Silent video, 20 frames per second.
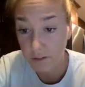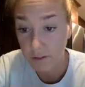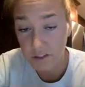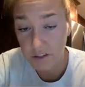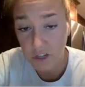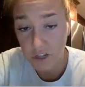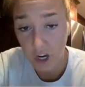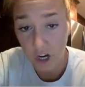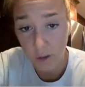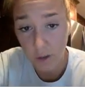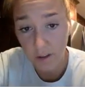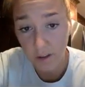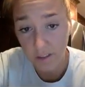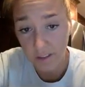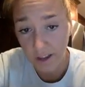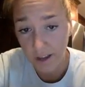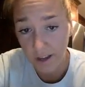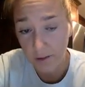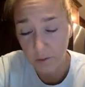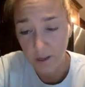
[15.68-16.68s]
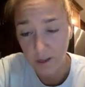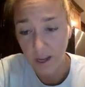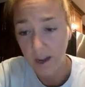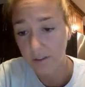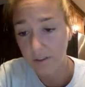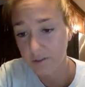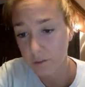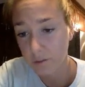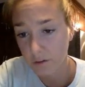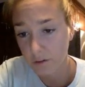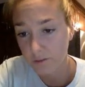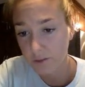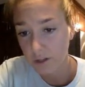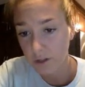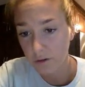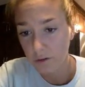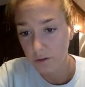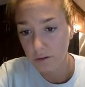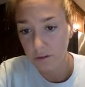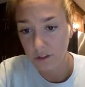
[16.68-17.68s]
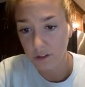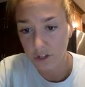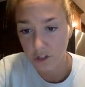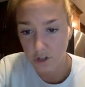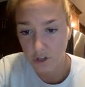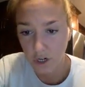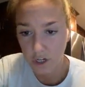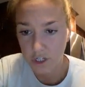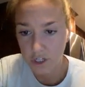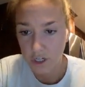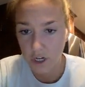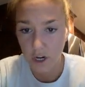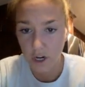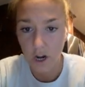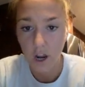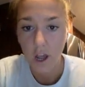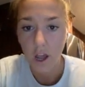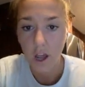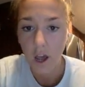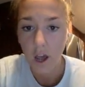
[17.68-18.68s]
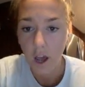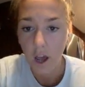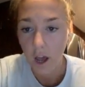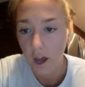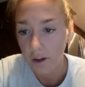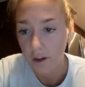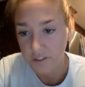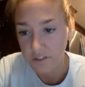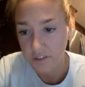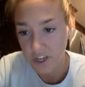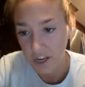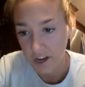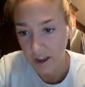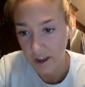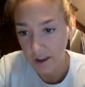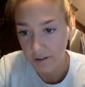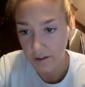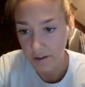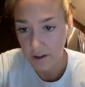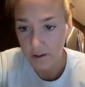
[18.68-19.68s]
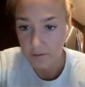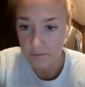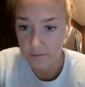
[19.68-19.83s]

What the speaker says: talk about that, we have to review the structure of DNA.